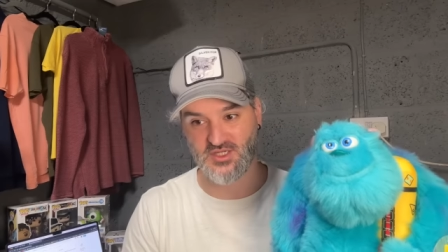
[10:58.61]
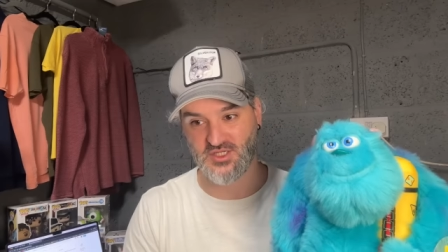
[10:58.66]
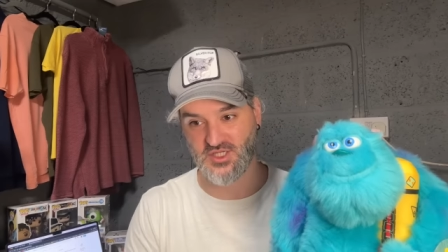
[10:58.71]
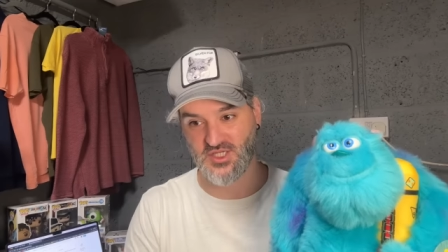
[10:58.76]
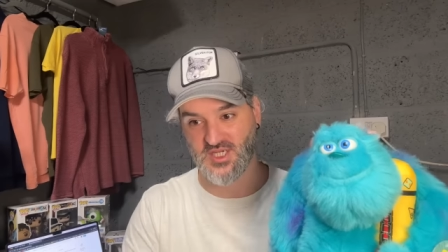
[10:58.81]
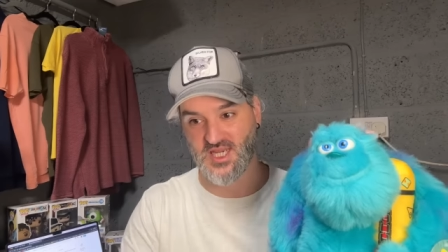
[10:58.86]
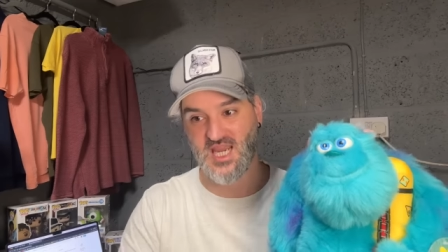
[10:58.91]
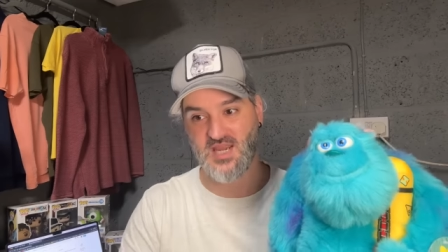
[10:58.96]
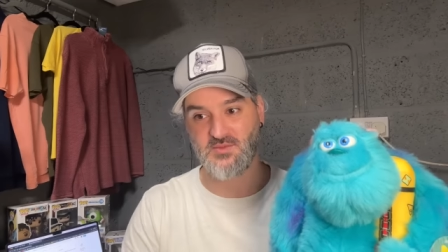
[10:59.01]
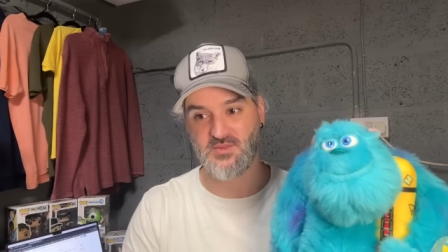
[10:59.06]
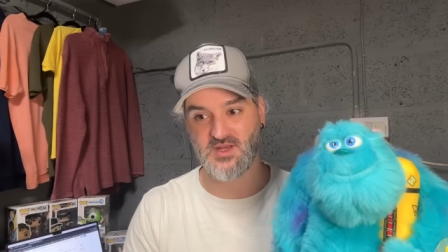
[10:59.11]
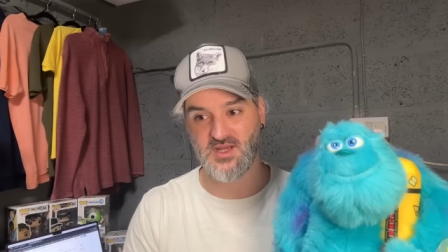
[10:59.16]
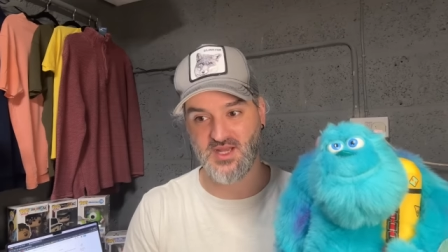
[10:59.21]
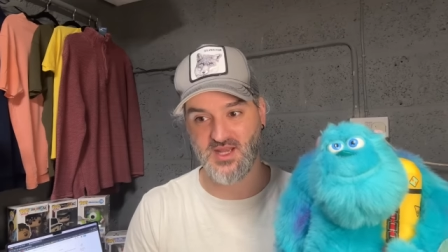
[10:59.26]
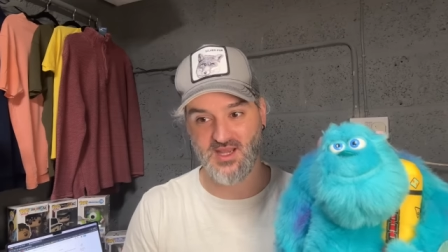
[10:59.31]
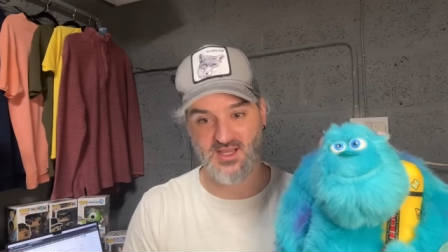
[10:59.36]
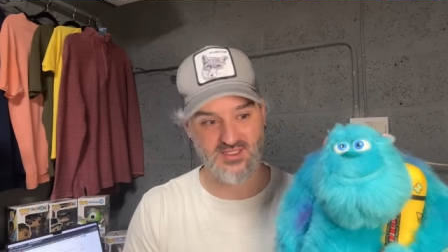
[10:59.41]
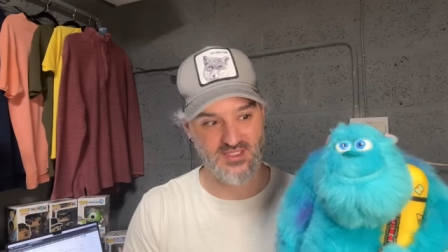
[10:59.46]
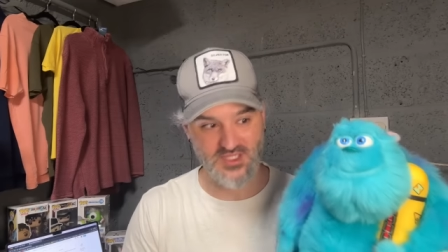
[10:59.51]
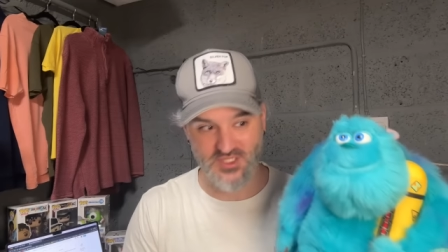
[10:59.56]
She came in
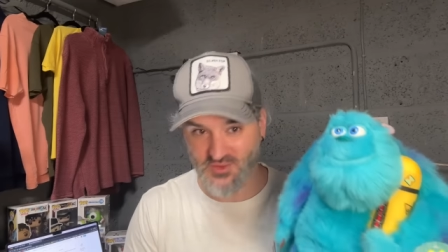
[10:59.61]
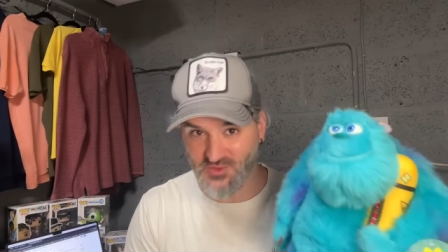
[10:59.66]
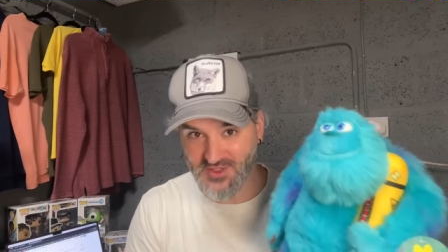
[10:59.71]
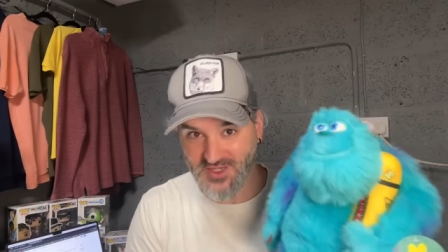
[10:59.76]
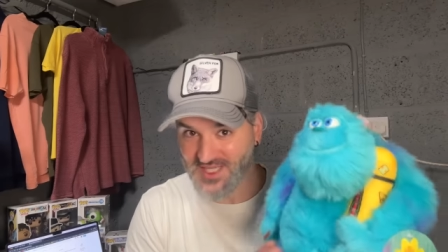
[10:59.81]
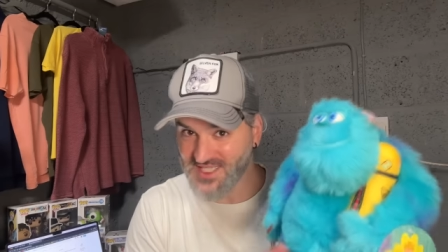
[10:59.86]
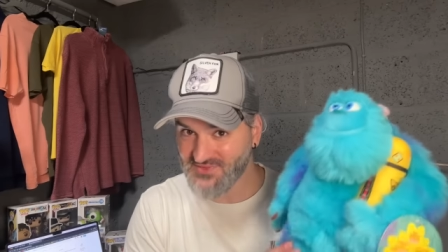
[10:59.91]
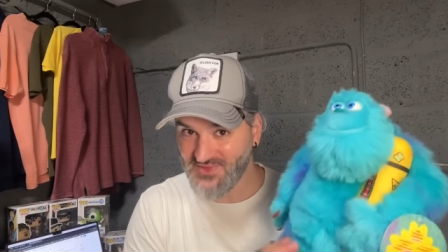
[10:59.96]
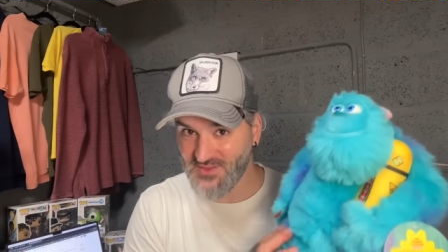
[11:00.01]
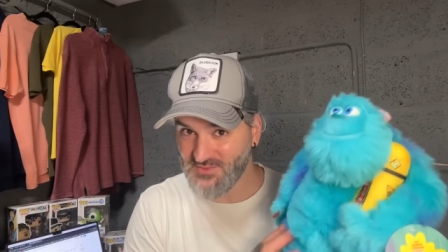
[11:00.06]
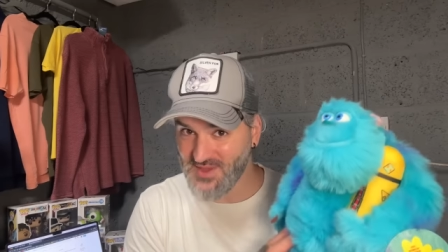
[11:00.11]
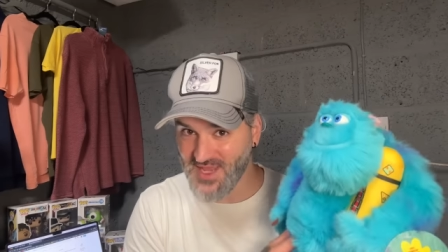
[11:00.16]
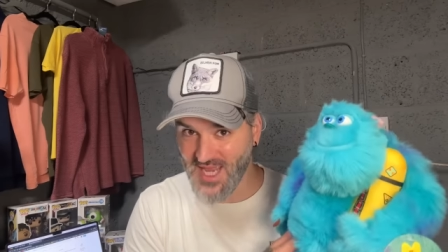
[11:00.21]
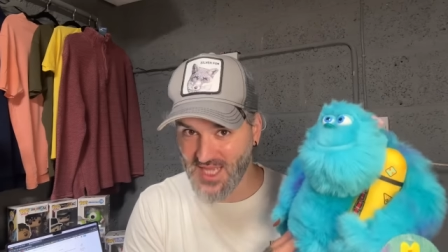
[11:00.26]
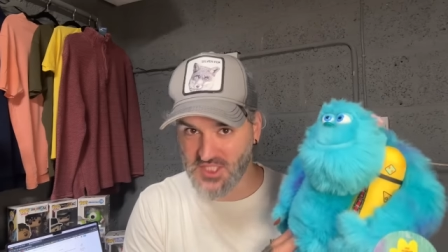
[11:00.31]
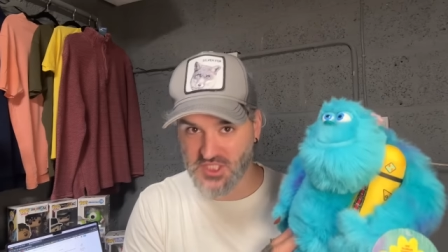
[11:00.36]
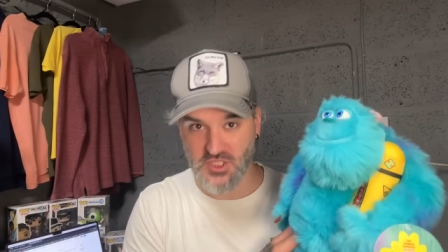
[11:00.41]
here. I said, do you want this for bed?